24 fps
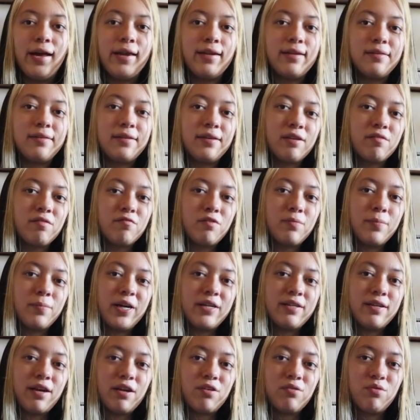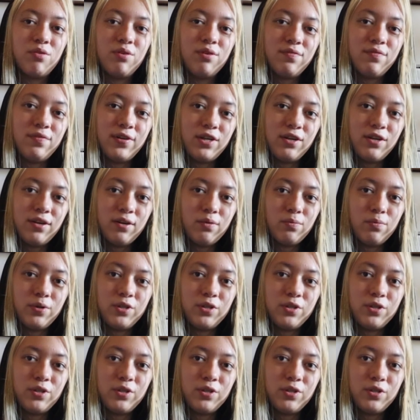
editing for my tattoo video,